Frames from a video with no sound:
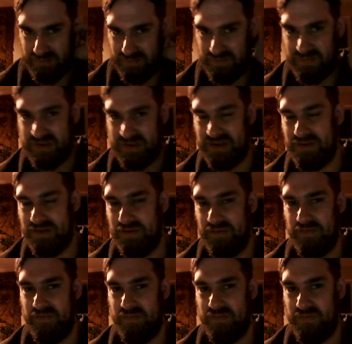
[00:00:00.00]

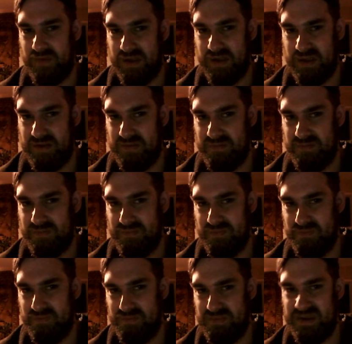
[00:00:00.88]
sort of
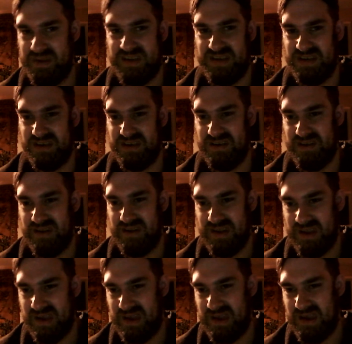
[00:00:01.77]
mission.
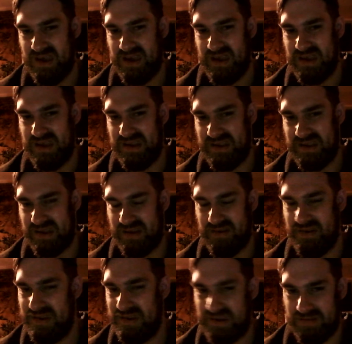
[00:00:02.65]
So
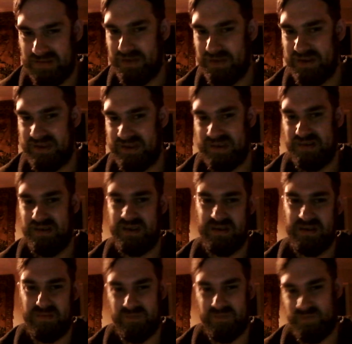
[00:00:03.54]
it's almost
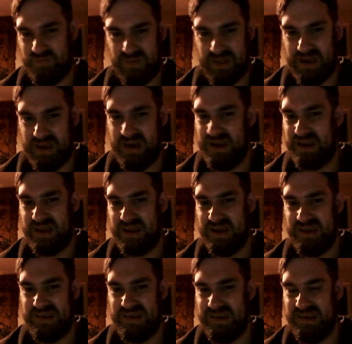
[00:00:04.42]
like, I
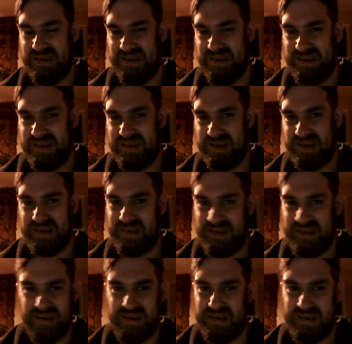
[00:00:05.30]
guess in the
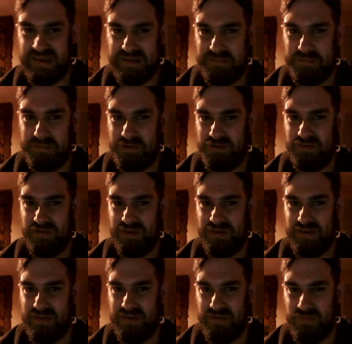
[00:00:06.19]
60s, sport
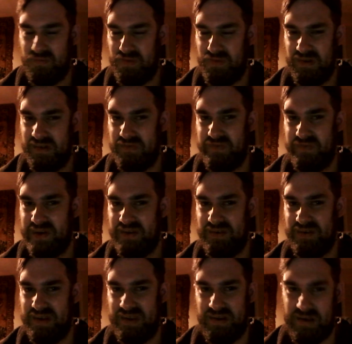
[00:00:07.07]
was
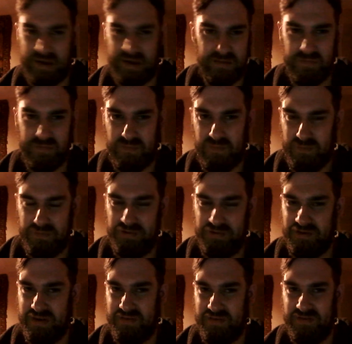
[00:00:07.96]
very like
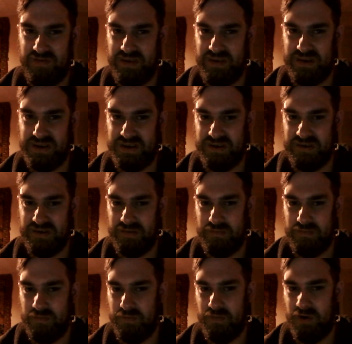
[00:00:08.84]
privileged to
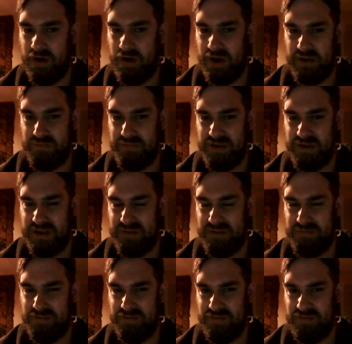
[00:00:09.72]
white
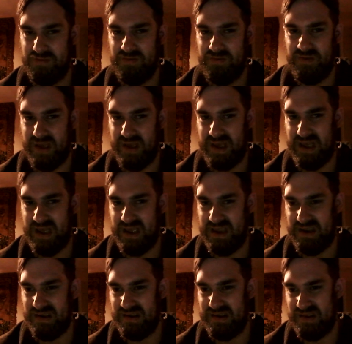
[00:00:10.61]
people,
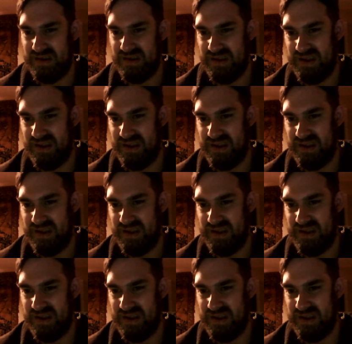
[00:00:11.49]
and